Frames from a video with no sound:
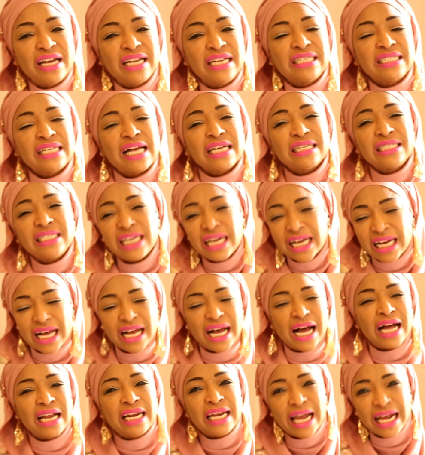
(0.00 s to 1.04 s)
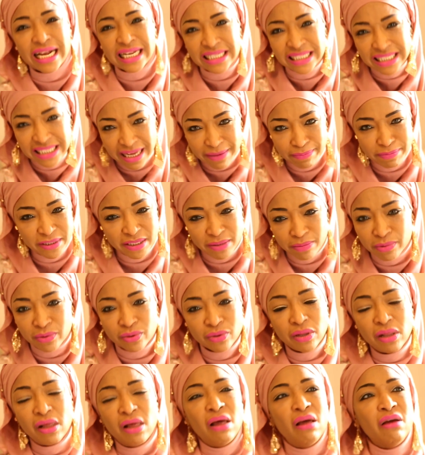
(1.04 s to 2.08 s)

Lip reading: It is actually unacceptable